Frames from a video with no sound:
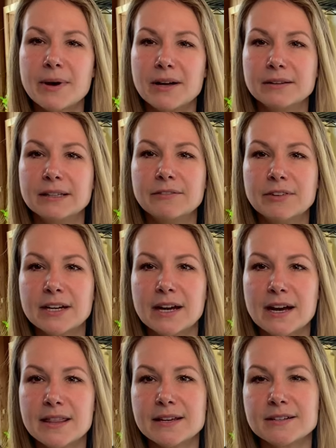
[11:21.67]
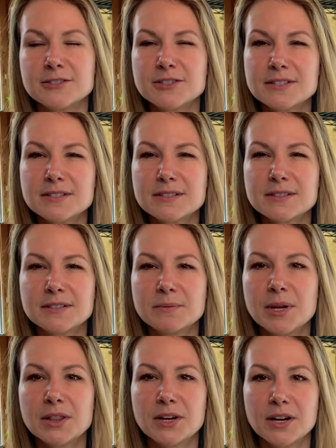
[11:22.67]
I'll leave it on there just a little
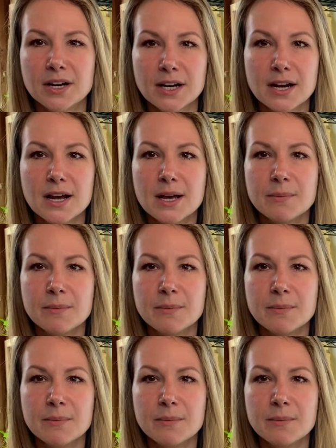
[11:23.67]
bit longer,